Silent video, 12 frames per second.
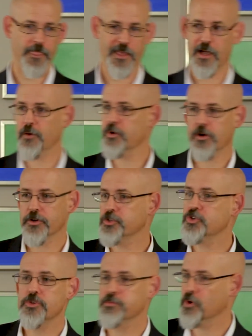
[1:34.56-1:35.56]
I would argue
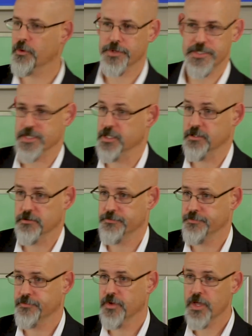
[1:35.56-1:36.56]
you probably didn't.
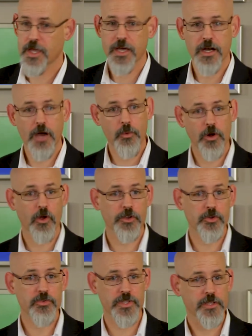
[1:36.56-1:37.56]
And I would
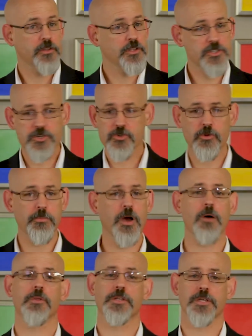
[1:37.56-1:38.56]
argue then that the general
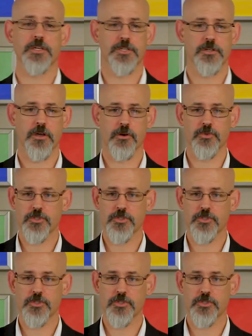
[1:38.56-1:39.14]
public doesn't know.